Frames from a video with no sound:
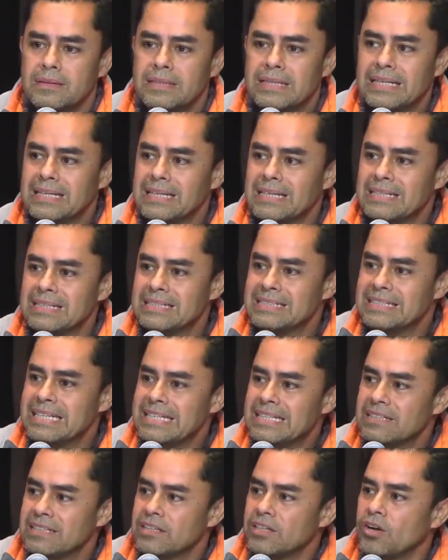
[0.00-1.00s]
Gideon is
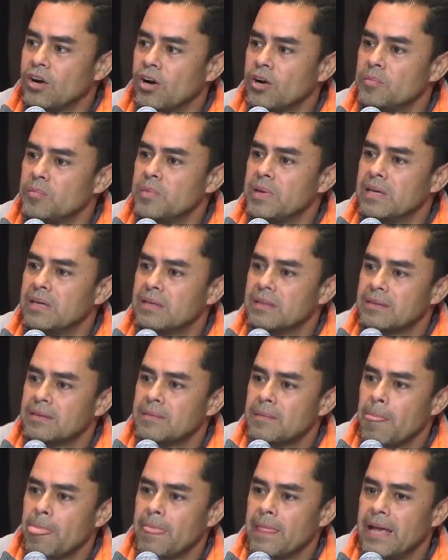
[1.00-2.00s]
leading an army,
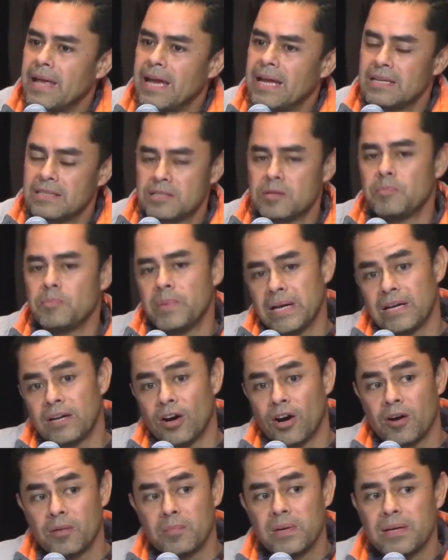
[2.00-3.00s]
and it's a big
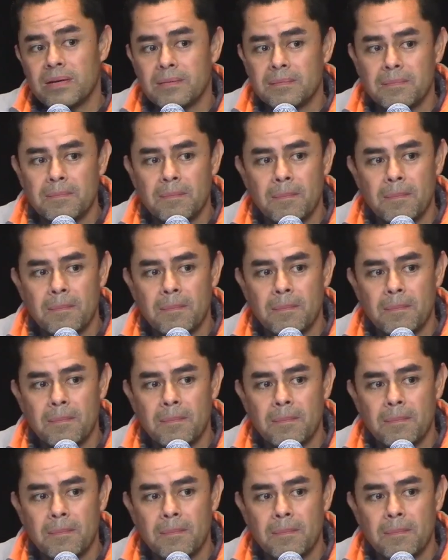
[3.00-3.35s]
army.